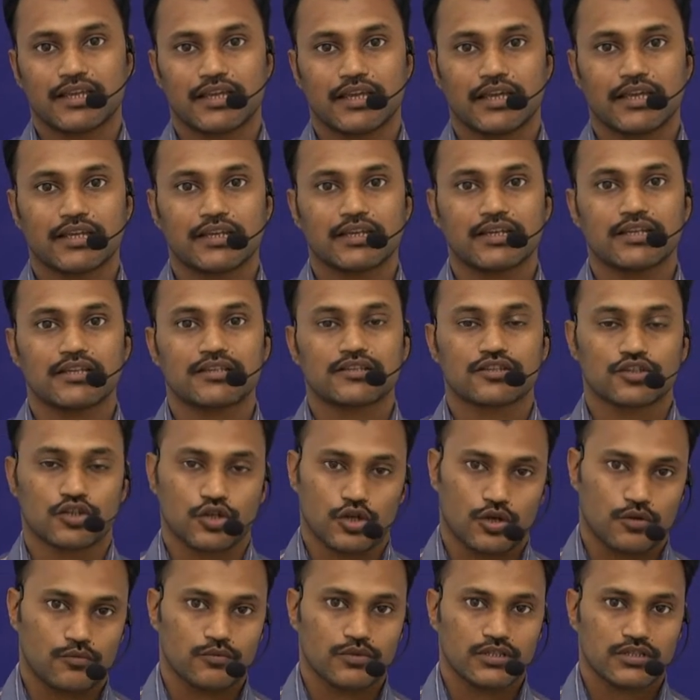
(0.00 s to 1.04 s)
in his
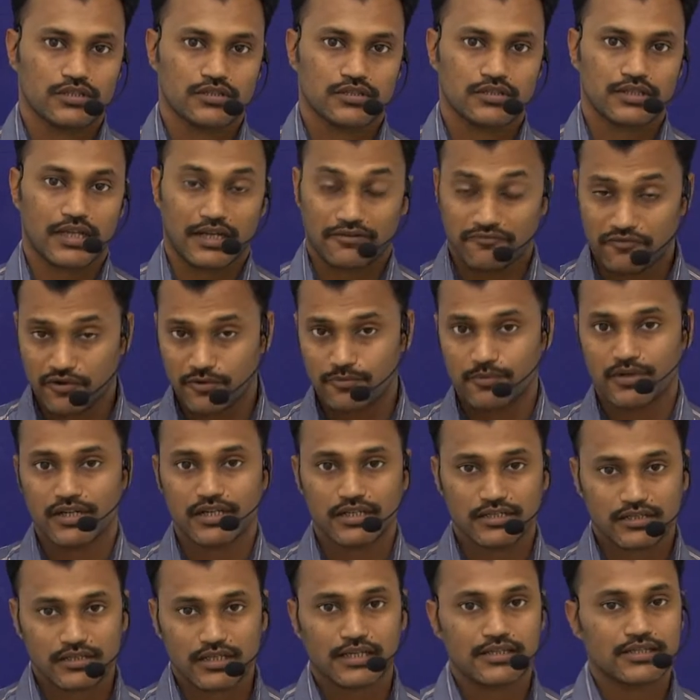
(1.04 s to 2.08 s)
novels that we'll be
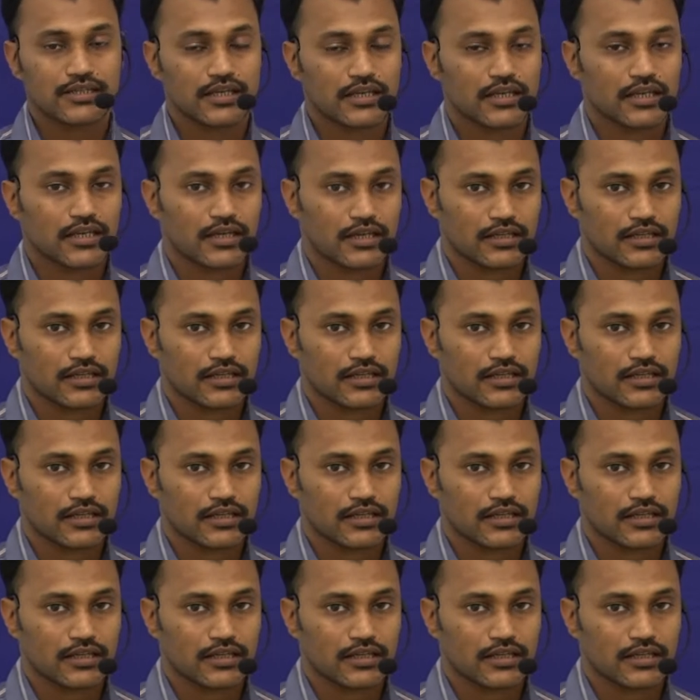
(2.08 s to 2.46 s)
discussing